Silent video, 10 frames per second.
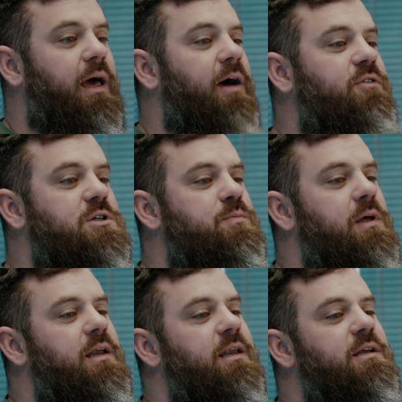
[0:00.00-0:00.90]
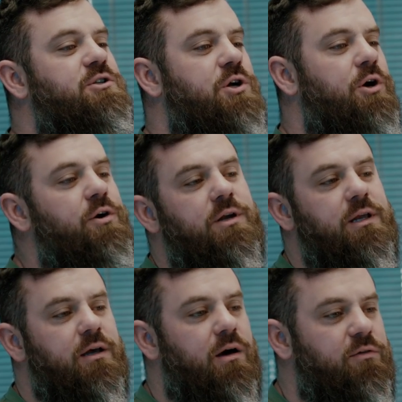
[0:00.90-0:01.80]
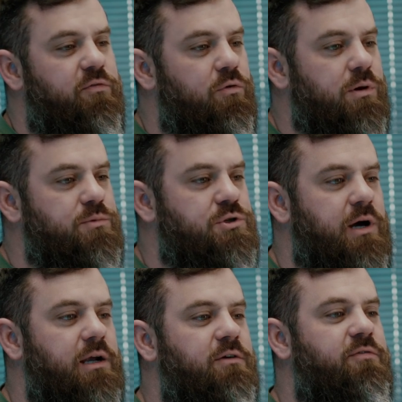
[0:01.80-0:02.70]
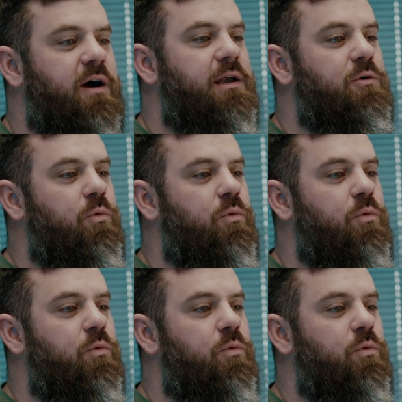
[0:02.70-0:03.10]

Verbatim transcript: Have you spent an eternity on forums trying to find a